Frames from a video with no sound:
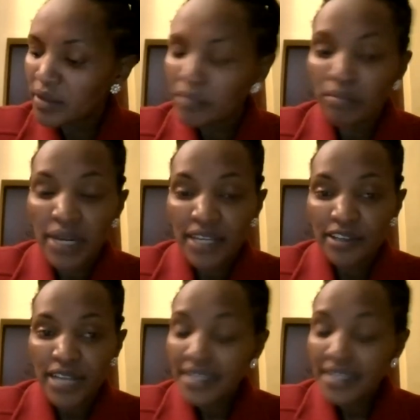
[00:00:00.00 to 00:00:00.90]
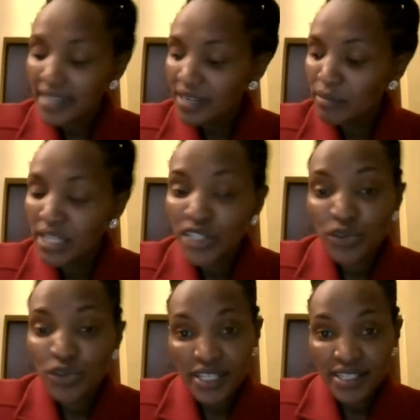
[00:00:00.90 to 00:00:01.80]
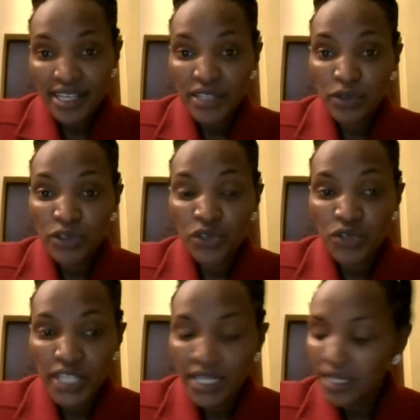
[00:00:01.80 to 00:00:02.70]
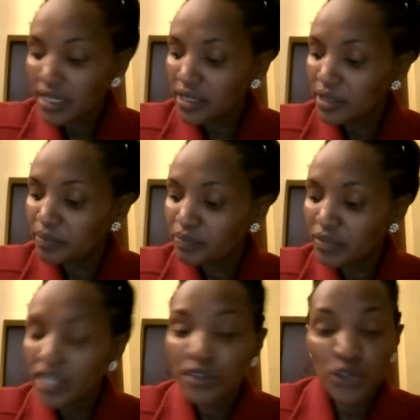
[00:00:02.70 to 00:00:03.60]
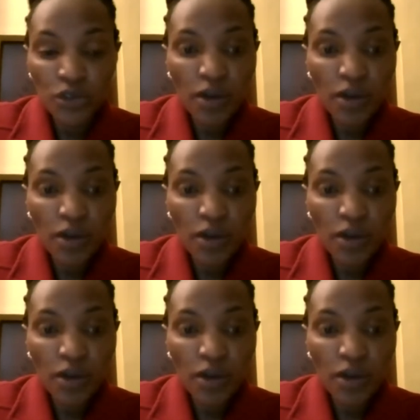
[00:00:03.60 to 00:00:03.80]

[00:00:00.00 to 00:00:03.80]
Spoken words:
My assignment to the CSOs today, do you